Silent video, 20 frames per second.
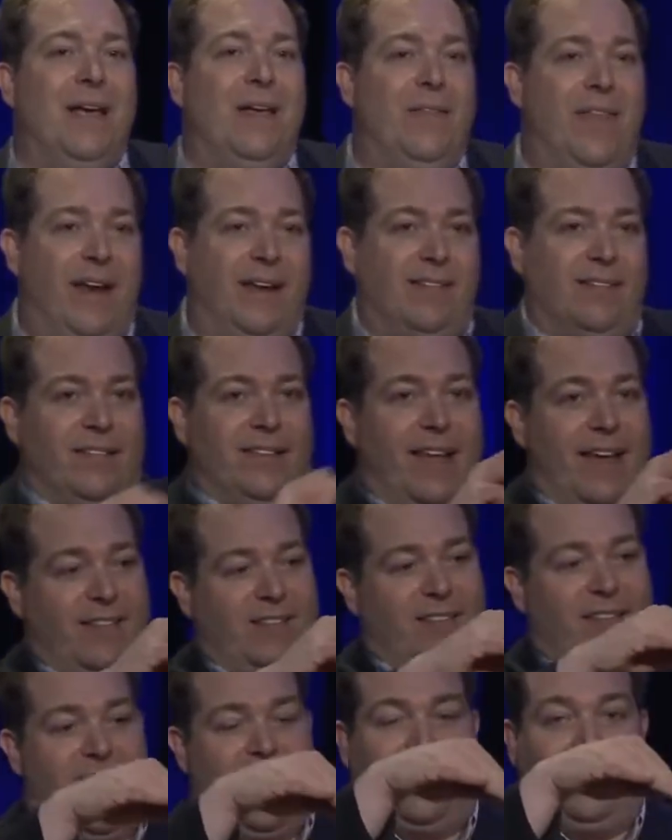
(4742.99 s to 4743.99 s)
that it's
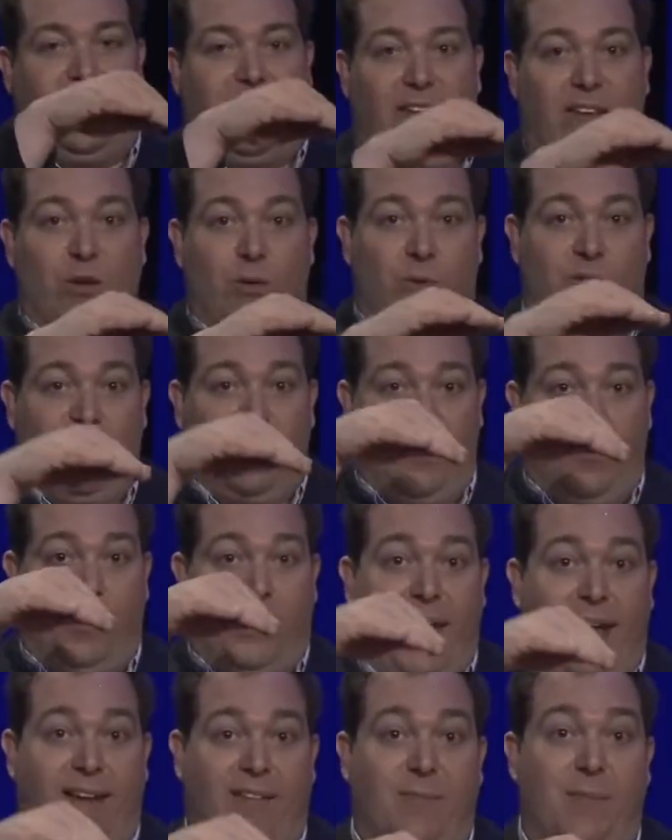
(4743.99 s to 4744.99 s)
less likely that you would see the
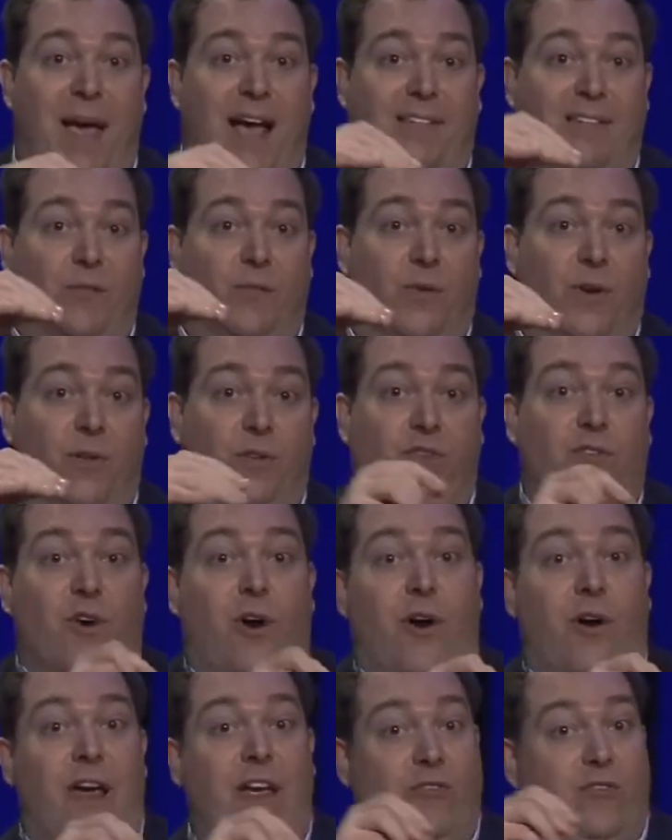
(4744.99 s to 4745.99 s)
planets pass in front of the
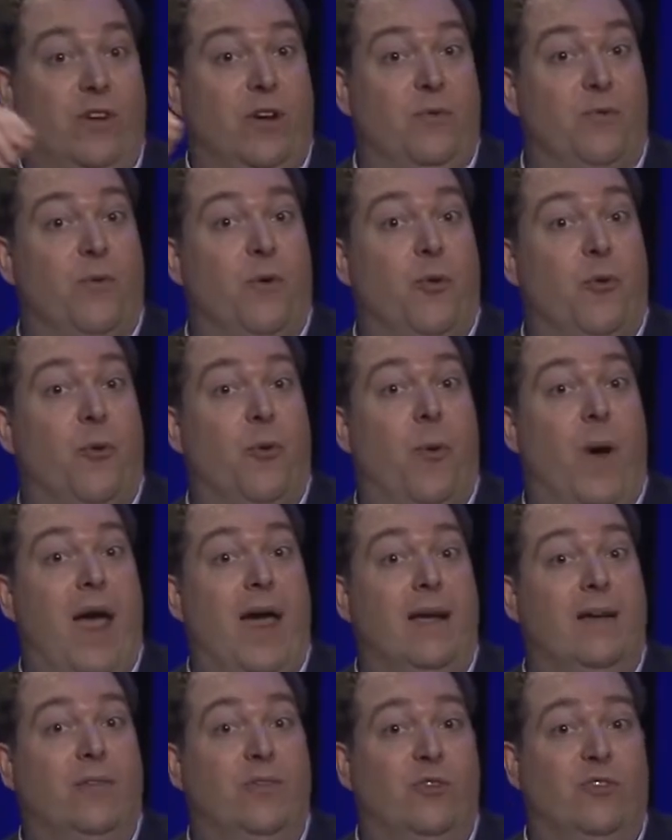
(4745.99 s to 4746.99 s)
star as you get further
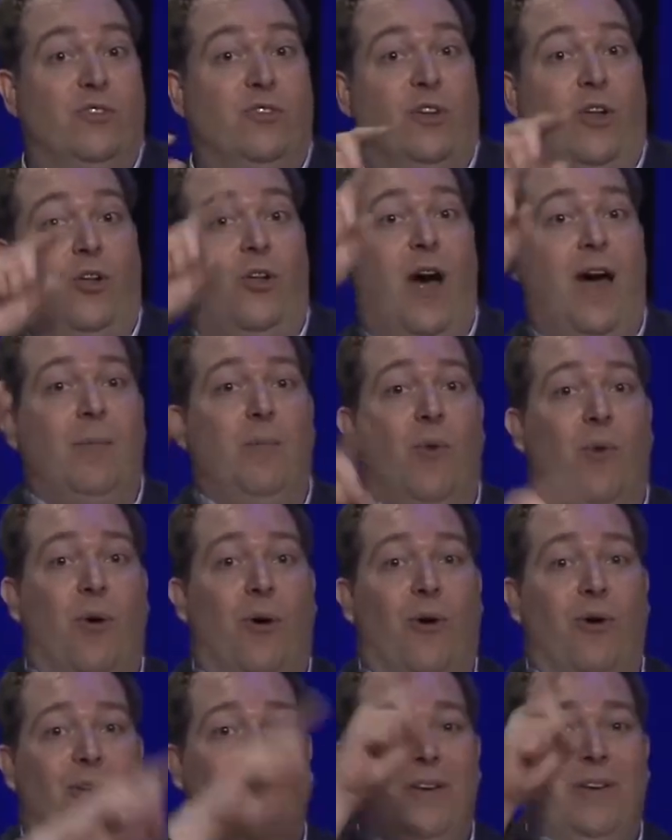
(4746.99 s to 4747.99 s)
away. There's just a lot
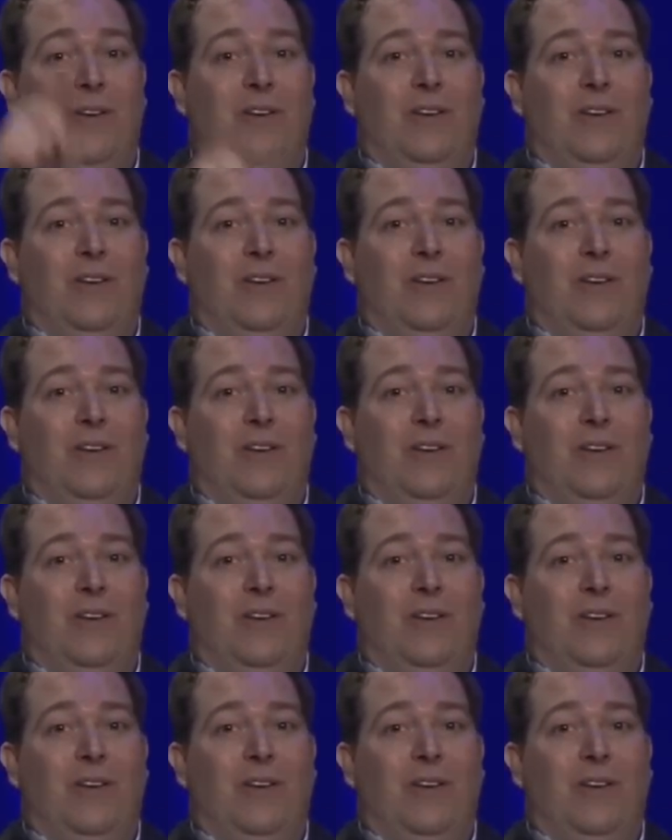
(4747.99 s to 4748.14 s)
more.